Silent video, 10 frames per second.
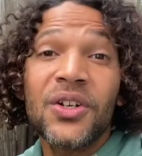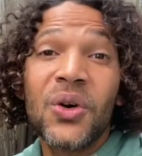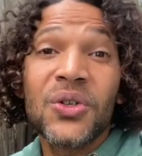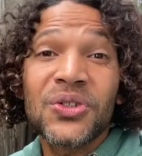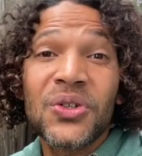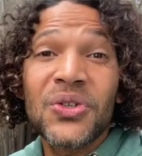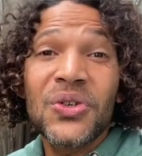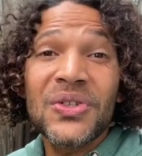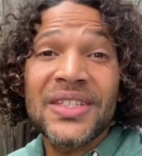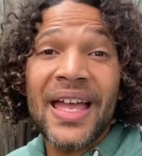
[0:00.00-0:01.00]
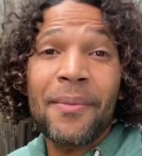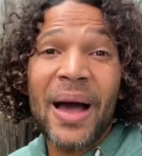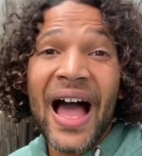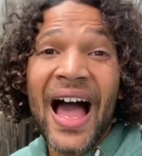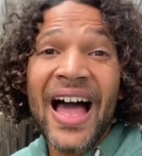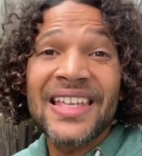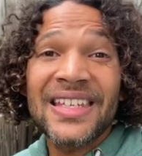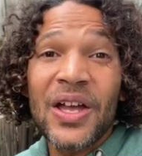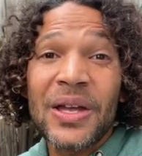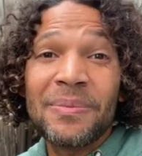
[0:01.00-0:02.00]
also use them as
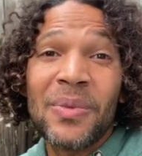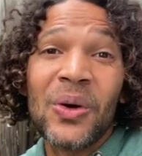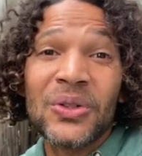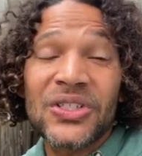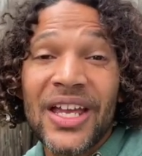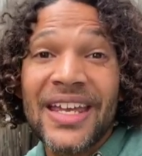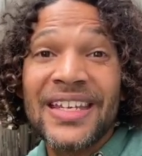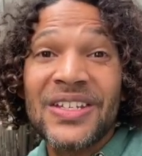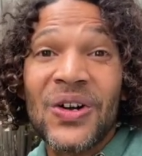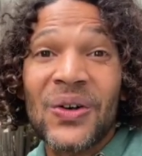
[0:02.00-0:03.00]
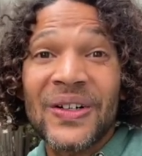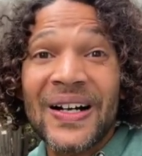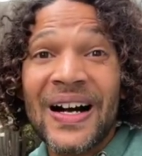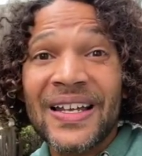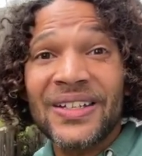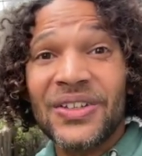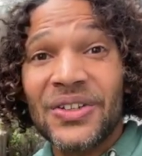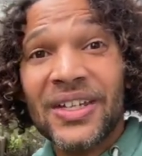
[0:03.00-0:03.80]
a mulch in your garden. You